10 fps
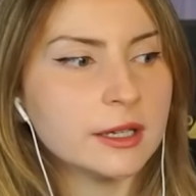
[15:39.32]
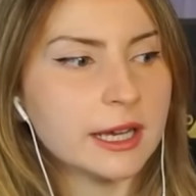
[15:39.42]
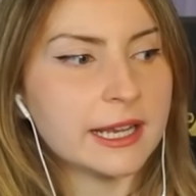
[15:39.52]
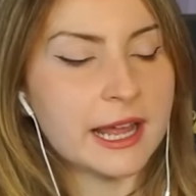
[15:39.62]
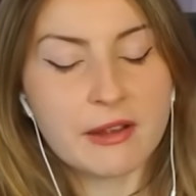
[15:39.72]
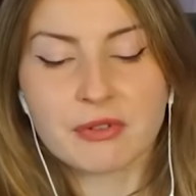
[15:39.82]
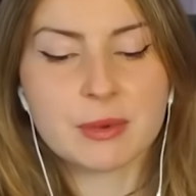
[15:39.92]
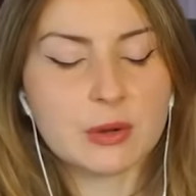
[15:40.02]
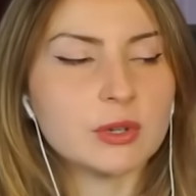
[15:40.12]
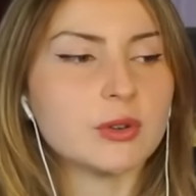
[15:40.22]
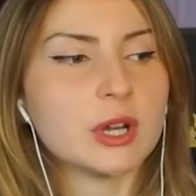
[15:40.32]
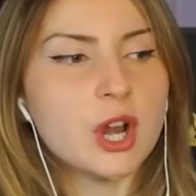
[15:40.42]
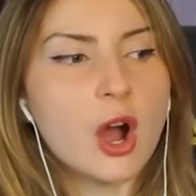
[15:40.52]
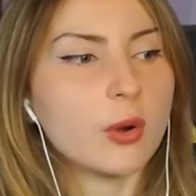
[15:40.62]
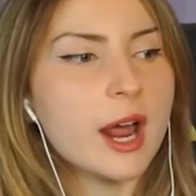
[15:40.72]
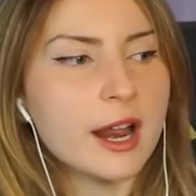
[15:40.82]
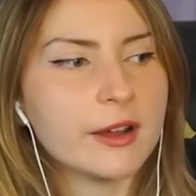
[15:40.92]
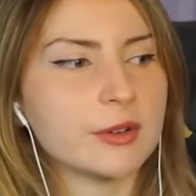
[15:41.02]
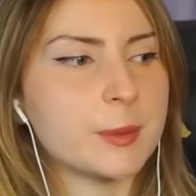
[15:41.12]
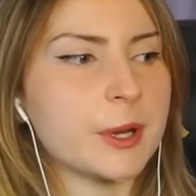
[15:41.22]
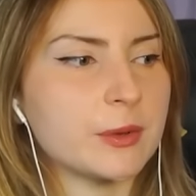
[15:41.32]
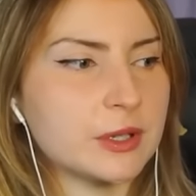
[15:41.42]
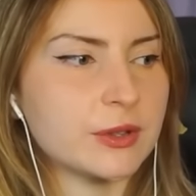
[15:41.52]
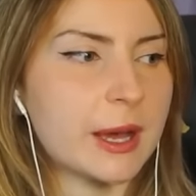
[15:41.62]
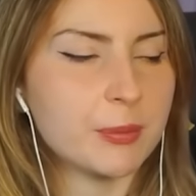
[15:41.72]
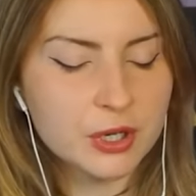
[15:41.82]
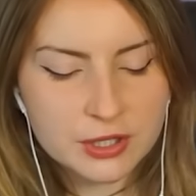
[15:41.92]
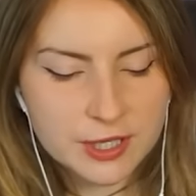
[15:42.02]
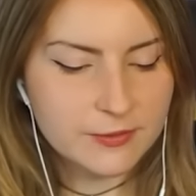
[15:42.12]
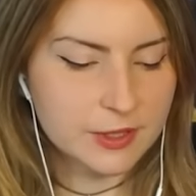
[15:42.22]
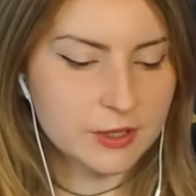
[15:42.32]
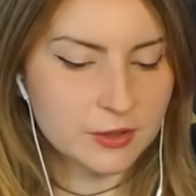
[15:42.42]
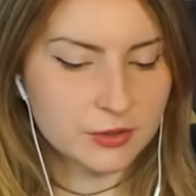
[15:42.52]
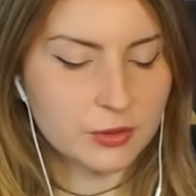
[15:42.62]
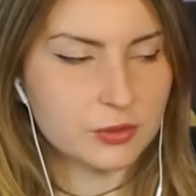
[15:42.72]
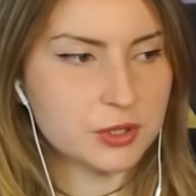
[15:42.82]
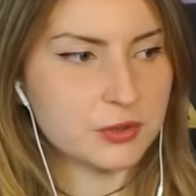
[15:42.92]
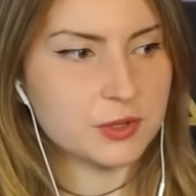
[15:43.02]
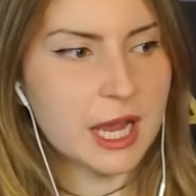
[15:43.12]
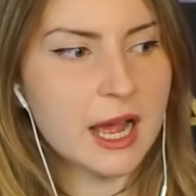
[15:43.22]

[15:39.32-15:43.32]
And everybody would do it. No, not everybody would do that. Put yourself in those shoes.